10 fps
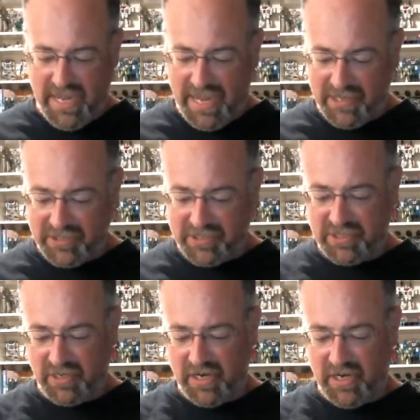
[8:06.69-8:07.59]
actually
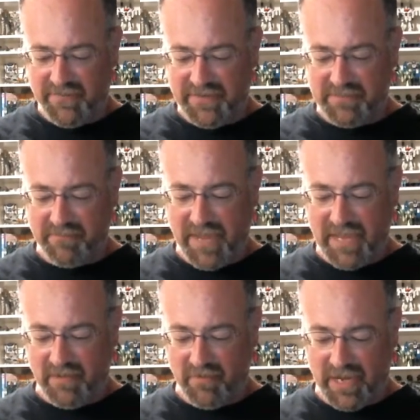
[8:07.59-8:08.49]
started off as a
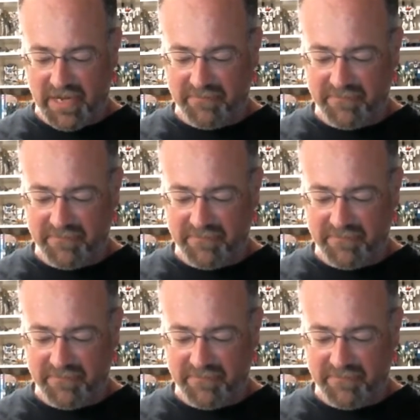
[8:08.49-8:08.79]
mail away,